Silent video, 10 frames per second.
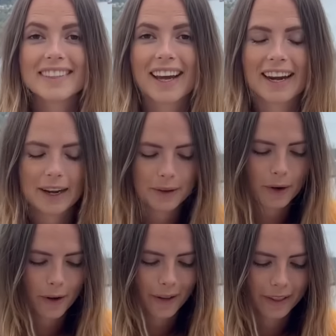cut out
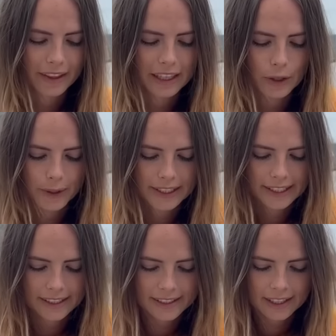all the
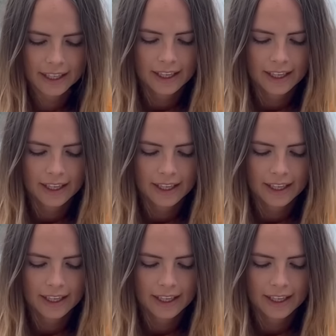noises.